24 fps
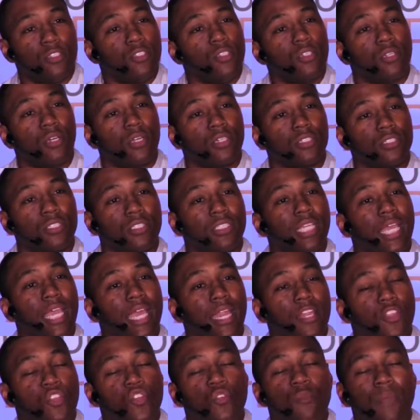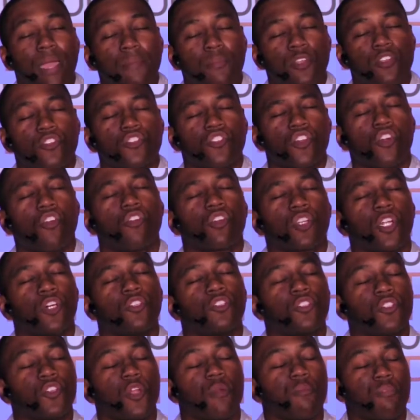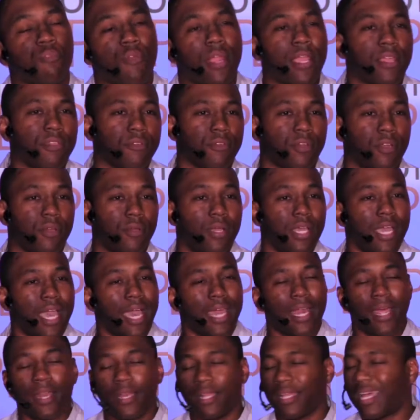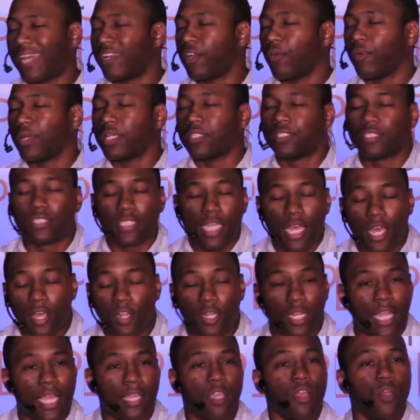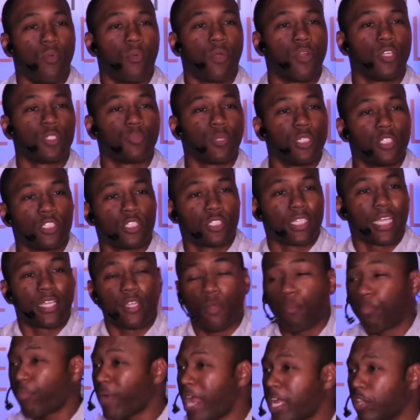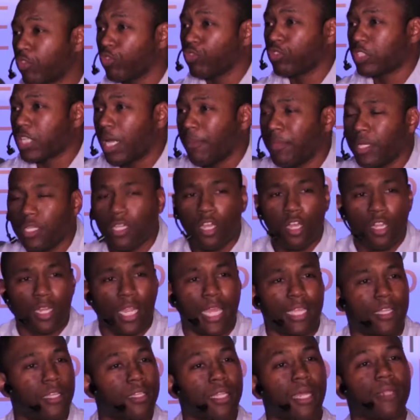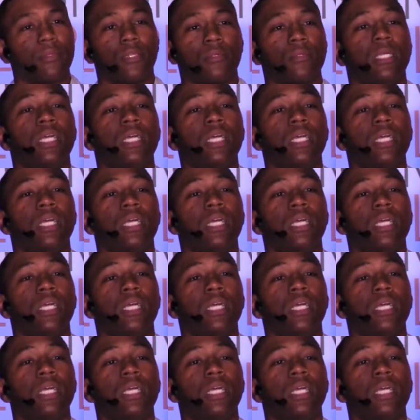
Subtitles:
like, you don't understand. You might be so close to your breakthrough. And I don't want to sound like one of those preachers, like your breakthrough's coming up. Like,